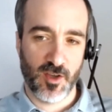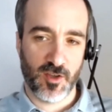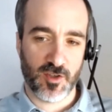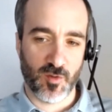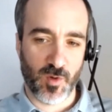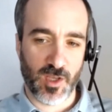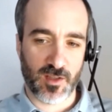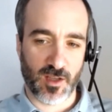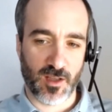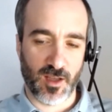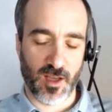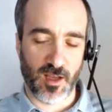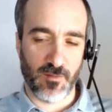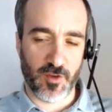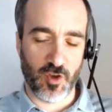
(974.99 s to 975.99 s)
So we had
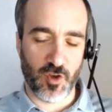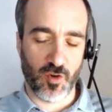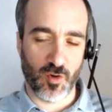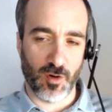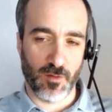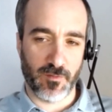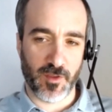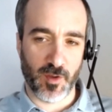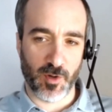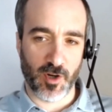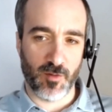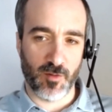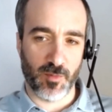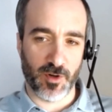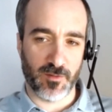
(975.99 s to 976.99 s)
a view of, there were a
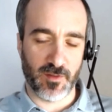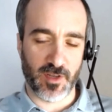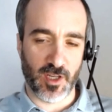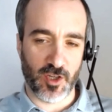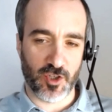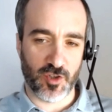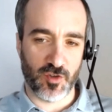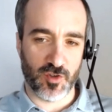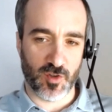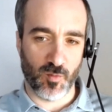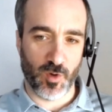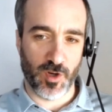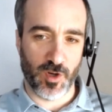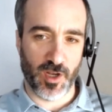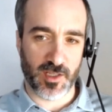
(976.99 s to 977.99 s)
number of different issues in
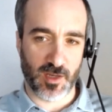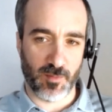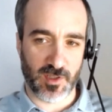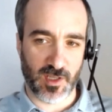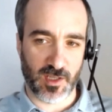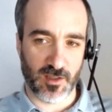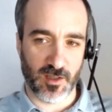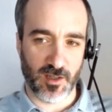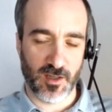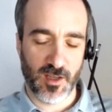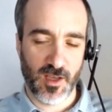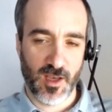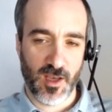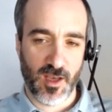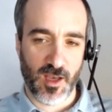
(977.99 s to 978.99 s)
one asset in particular,
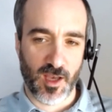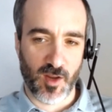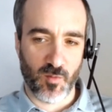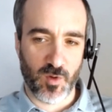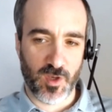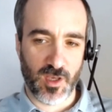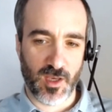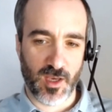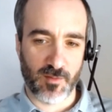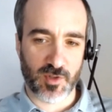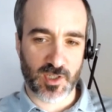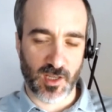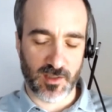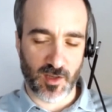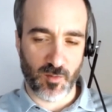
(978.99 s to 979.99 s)
and we
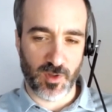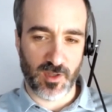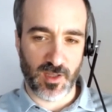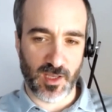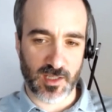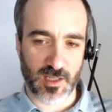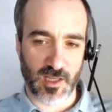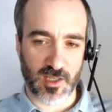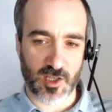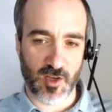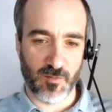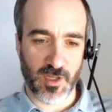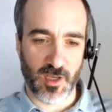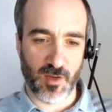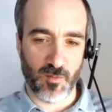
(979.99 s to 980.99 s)
sat down with the data science
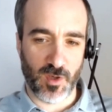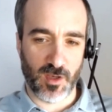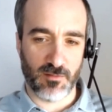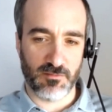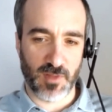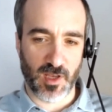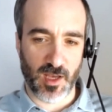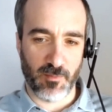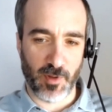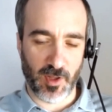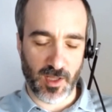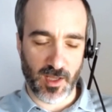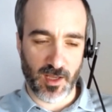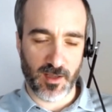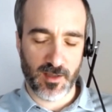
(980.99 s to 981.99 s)
company and we built